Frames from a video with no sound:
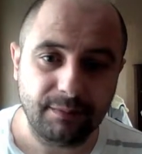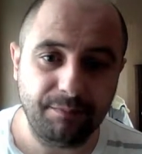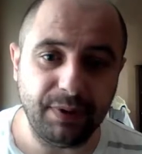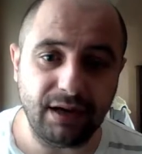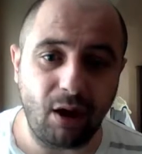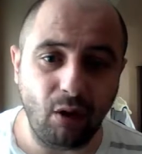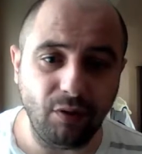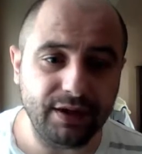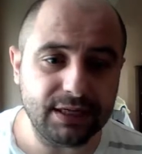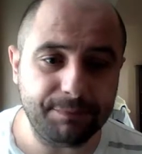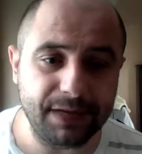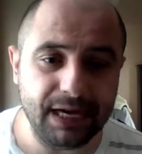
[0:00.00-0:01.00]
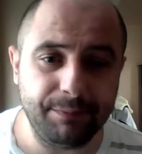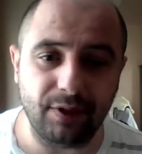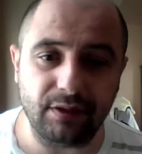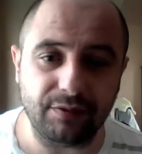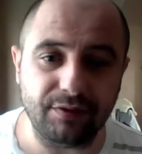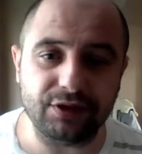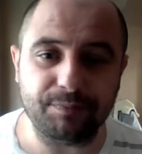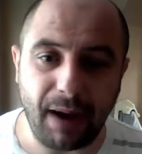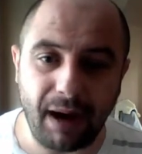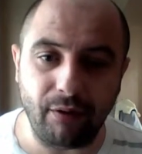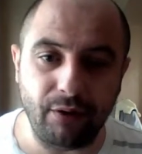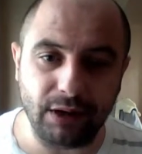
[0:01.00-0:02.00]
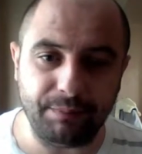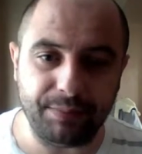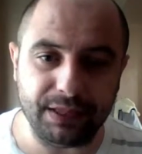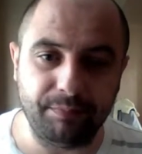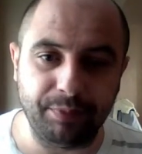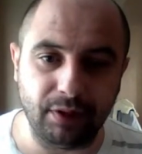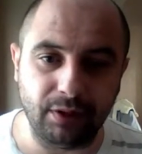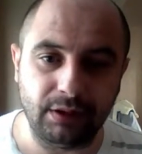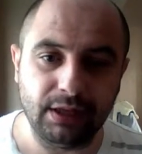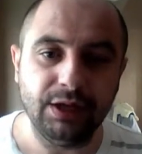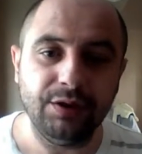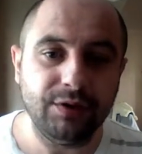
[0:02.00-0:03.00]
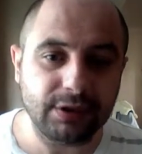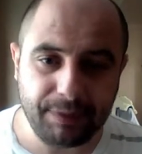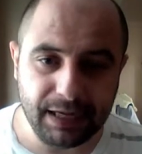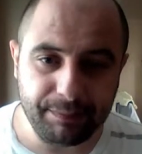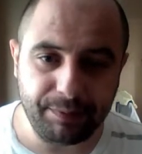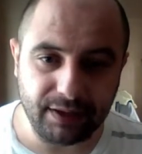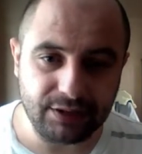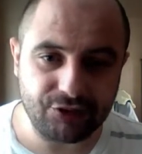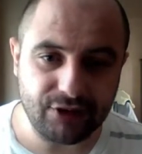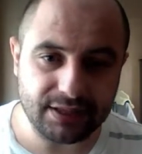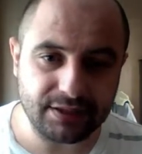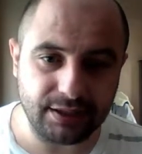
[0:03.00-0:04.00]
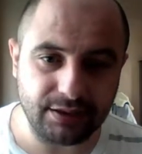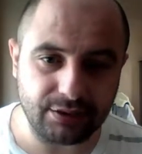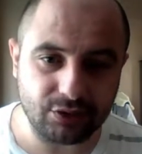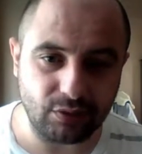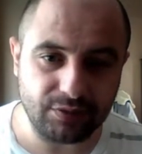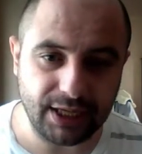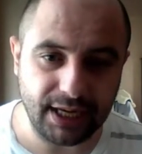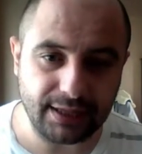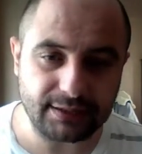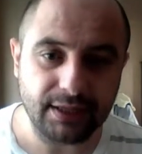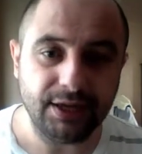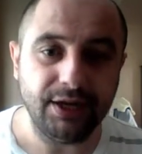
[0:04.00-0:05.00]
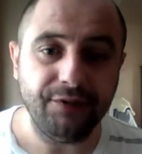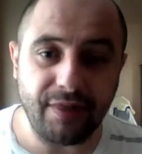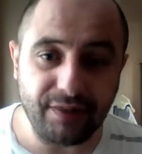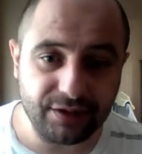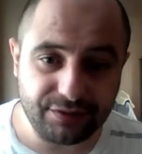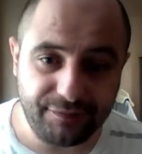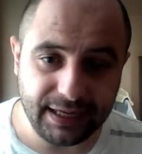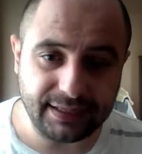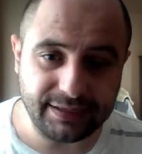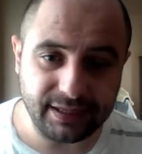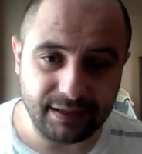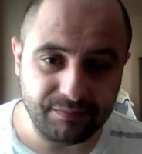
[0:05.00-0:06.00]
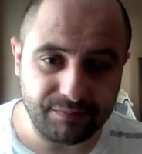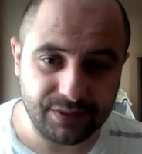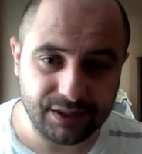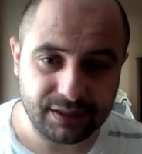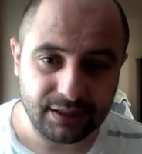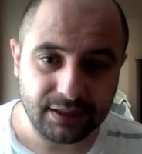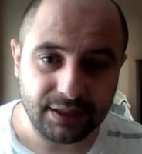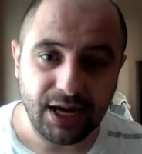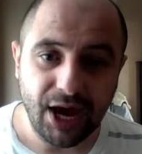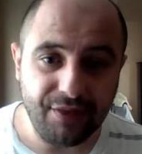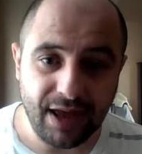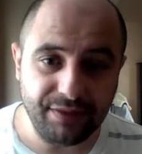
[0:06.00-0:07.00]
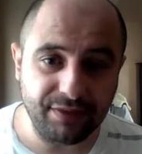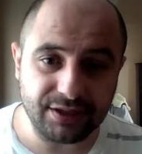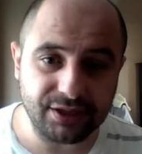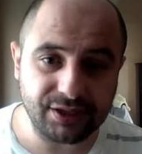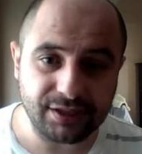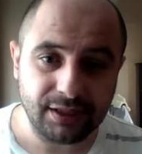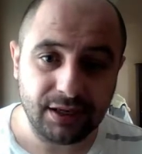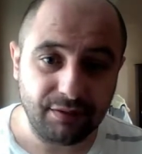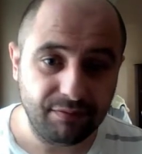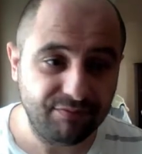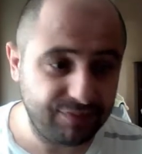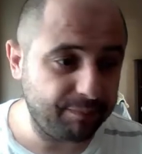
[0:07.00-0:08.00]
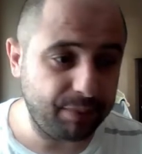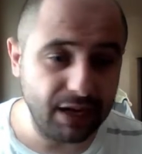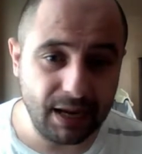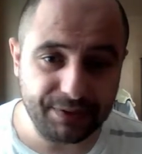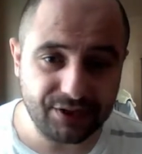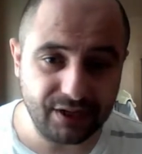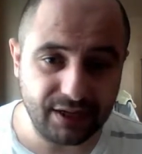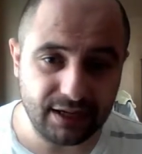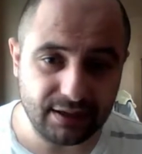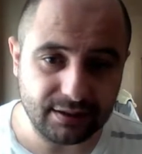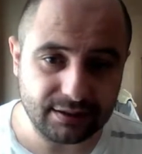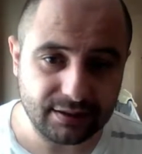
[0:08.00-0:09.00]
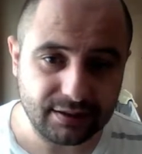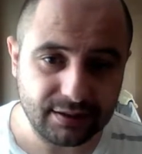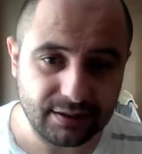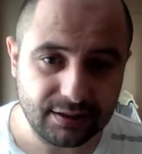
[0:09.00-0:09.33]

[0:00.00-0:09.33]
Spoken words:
But all these people, there's paranoid people, there's people interested in the subject, then there's victims, and then there's the perpetrators.